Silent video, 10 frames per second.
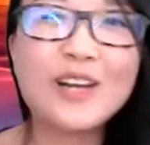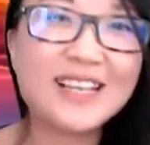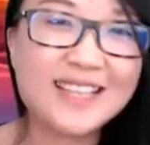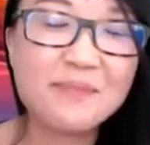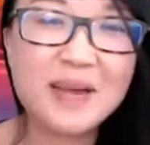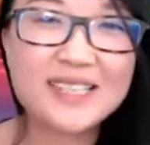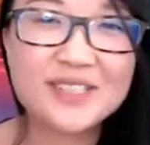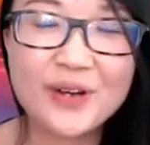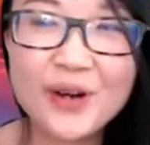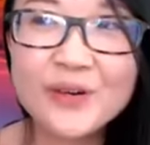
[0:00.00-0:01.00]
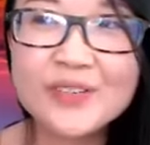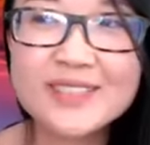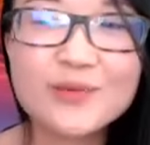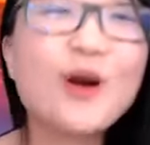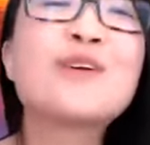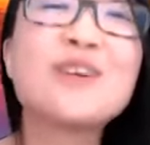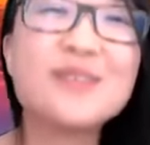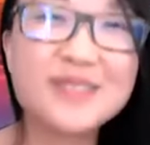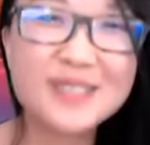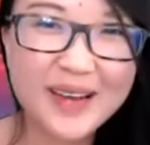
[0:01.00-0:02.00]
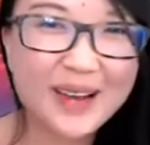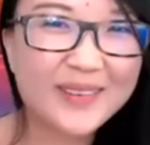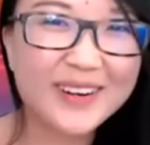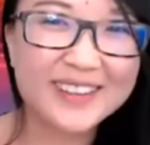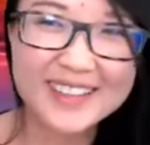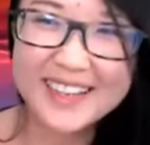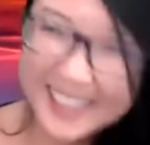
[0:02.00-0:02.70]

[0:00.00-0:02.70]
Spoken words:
I said back to her was, welcome to my world.